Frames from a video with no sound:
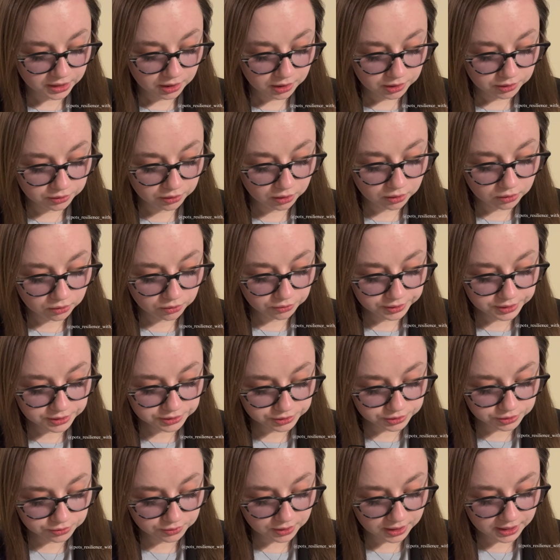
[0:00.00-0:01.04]
Not only
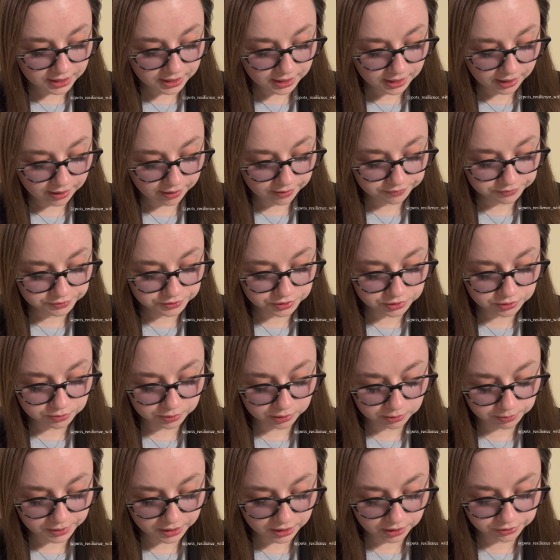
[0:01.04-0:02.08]
do I have to
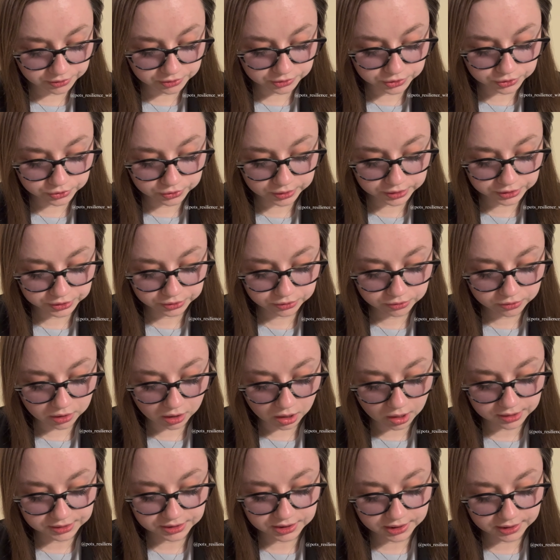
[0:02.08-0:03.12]
prepare nutritional
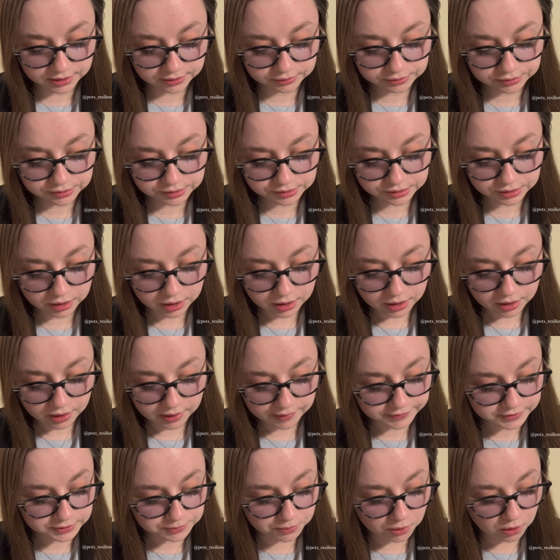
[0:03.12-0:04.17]
contents
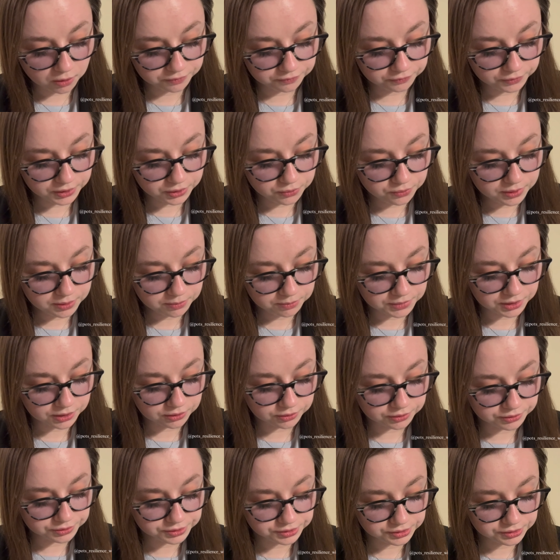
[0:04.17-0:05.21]
of small frequent
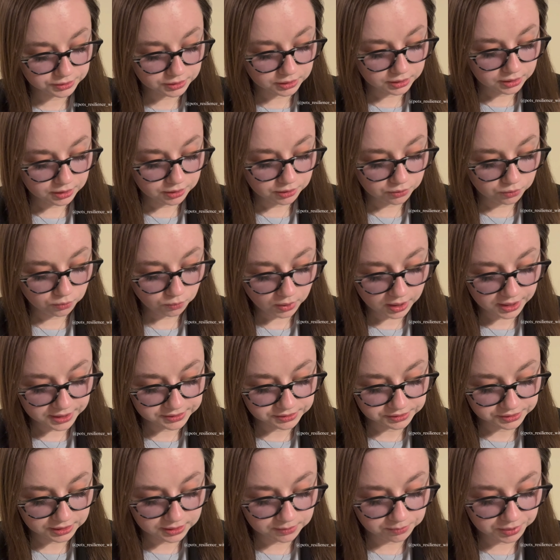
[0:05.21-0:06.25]
meals
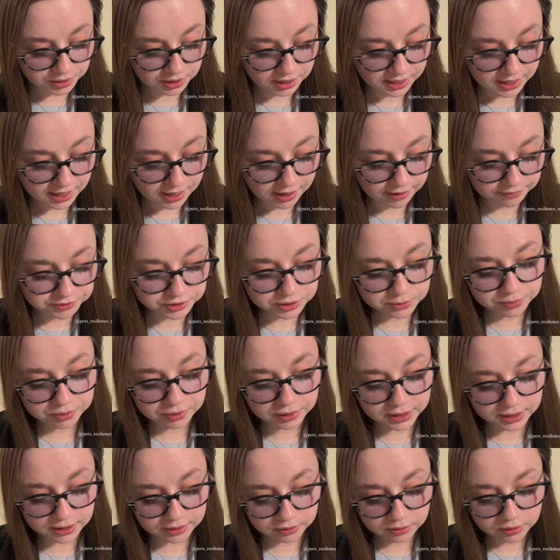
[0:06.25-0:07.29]
wisely, but I have to
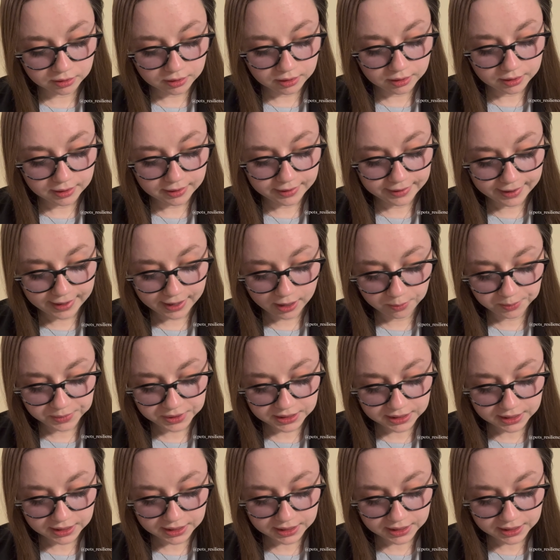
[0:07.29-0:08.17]
plan how many